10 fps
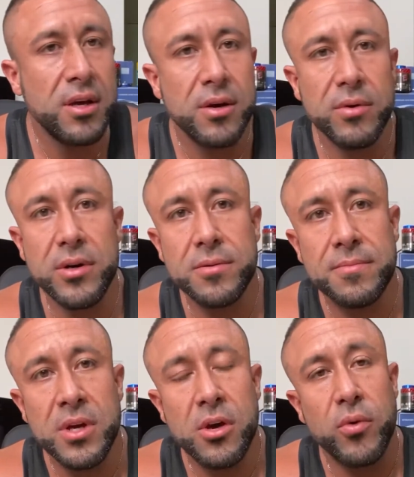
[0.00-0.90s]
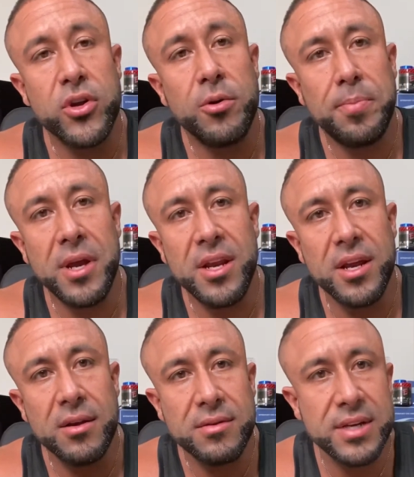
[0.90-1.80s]
Well, when you're
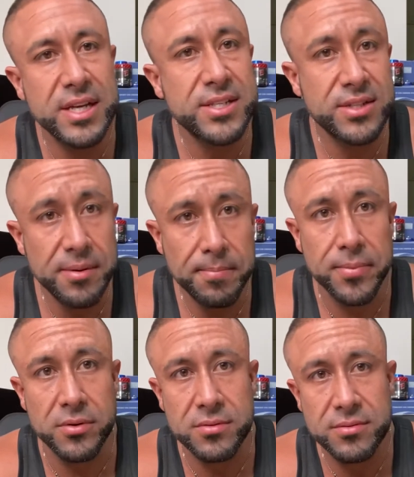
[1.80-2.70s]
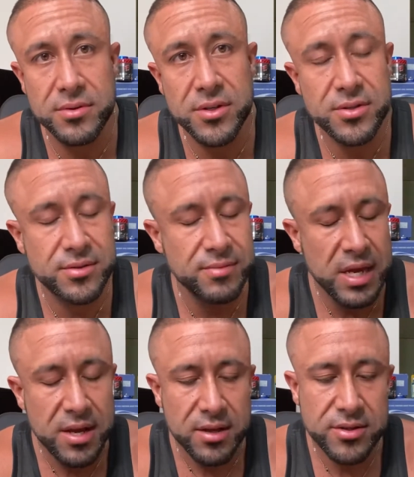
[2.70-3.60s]
pinning, it's simple. There's
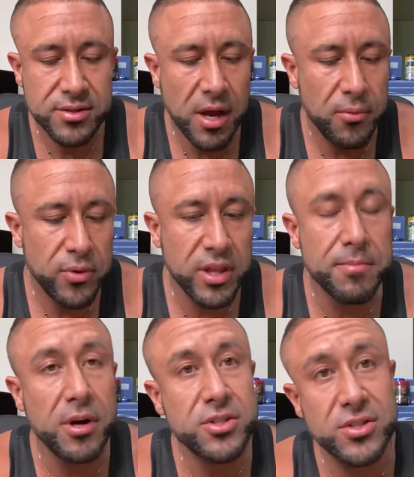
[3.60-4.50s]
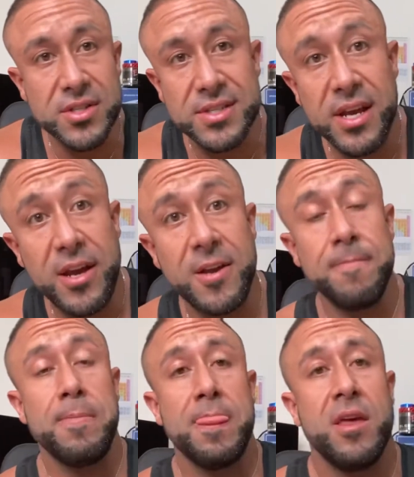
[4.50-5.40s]
not really much to say.
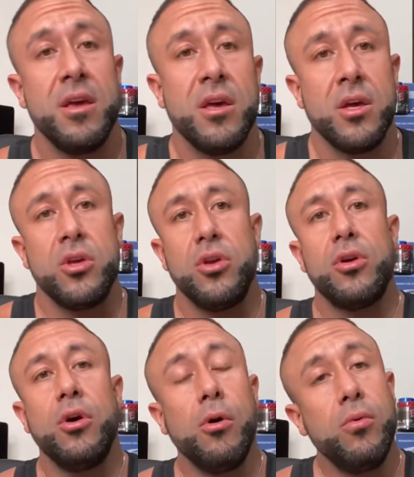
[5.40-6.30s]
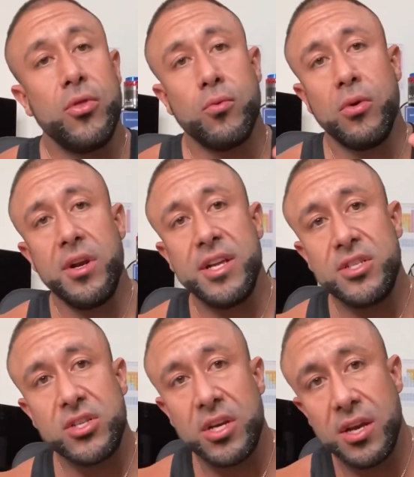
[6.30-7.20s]
You go with the
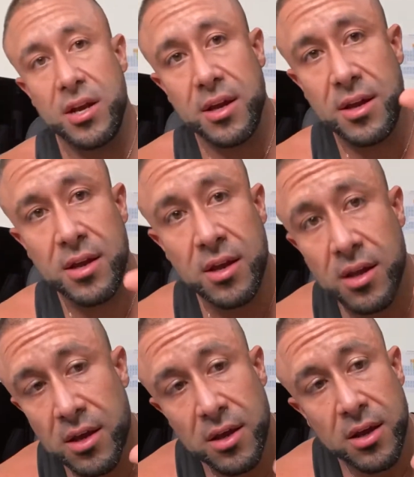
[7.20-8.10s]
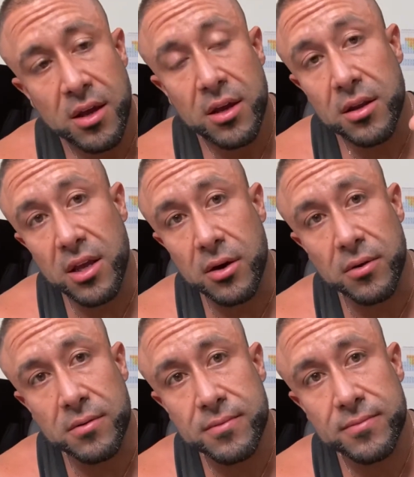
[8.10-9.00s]
1-inch needle,
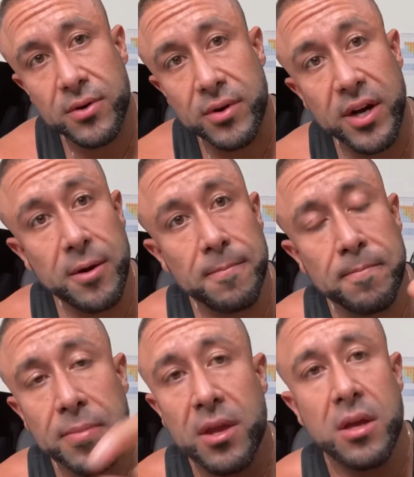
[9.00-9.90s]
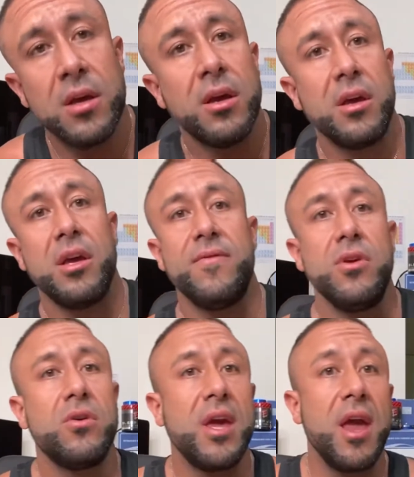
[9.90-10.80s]
right? If you
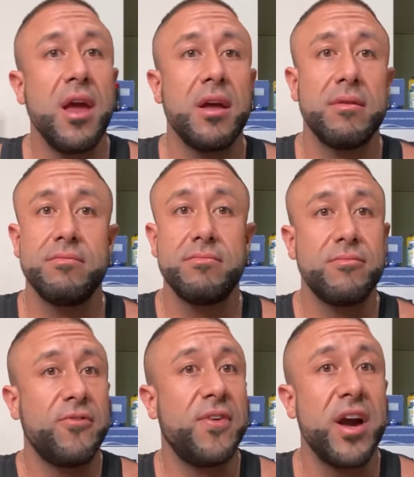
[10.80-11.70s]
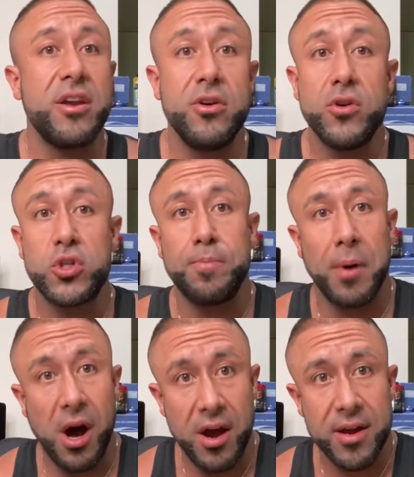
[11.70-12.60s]
can't find a new
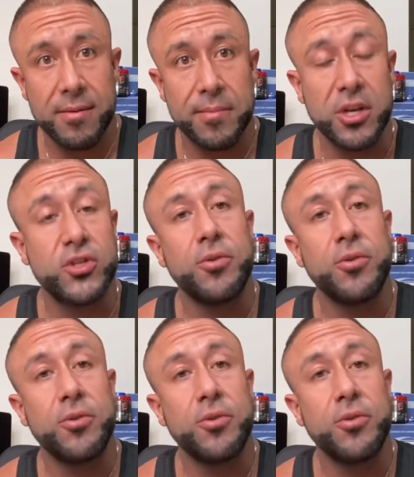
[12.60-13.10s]
spot because you're